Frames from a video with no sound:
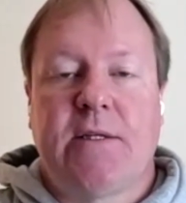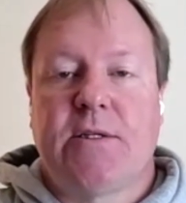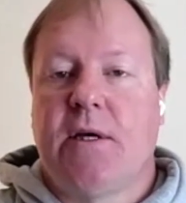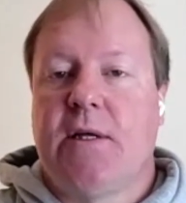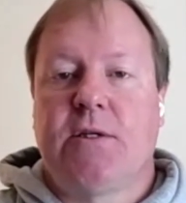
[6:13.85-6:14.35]

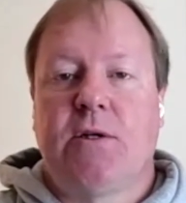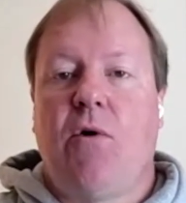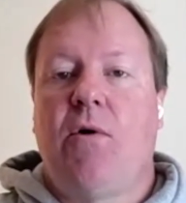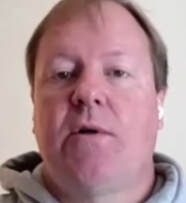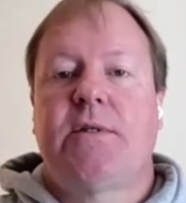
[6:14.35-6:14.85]
It's an
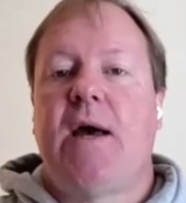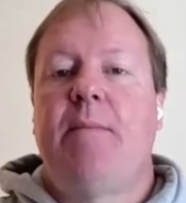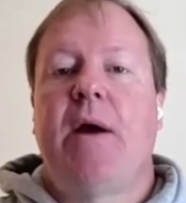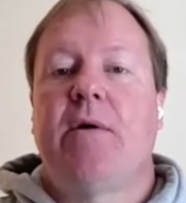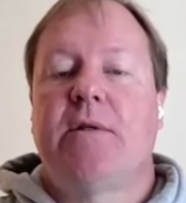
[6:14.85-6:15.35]

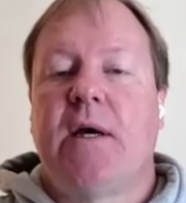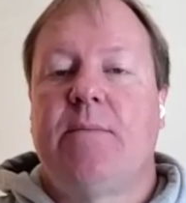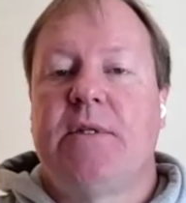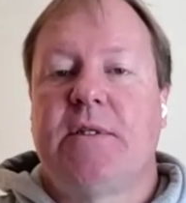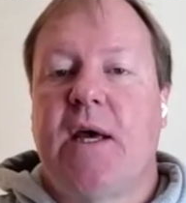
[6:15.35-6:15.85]
all-time
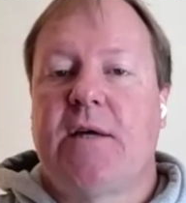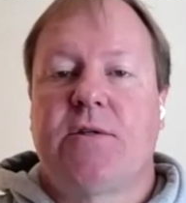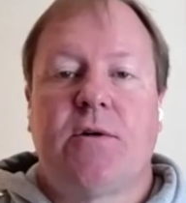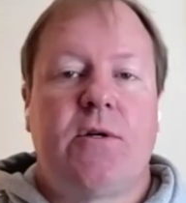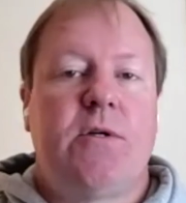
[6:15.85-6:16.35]
maritime
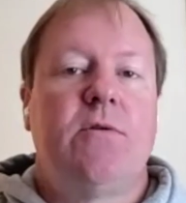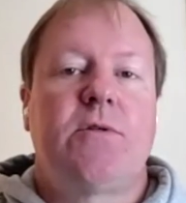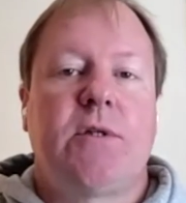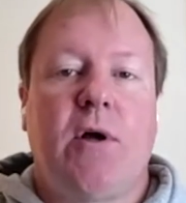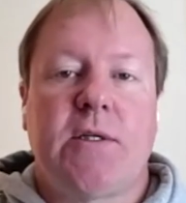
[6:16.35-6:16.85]
disaster,
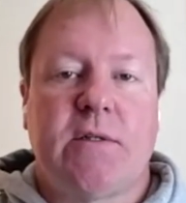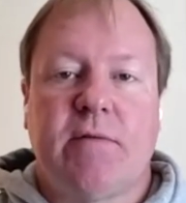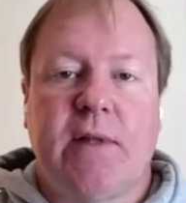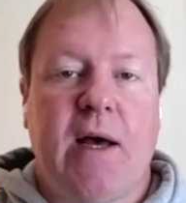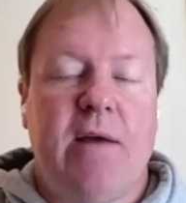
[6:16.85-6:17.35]
huge loss
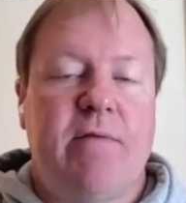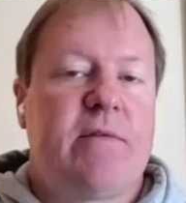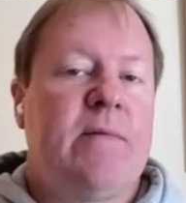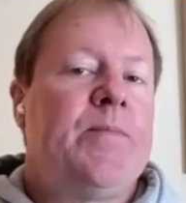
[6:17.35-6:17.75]
of life.